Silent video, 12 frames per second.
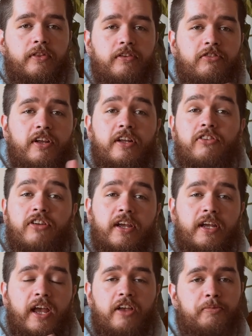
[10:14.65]
This year,
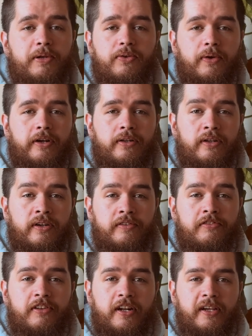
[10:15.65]
Ching has been doing a lot of
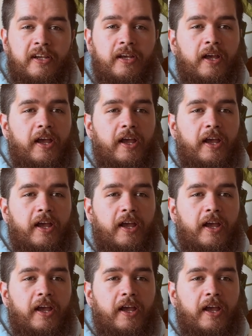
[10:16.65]
study,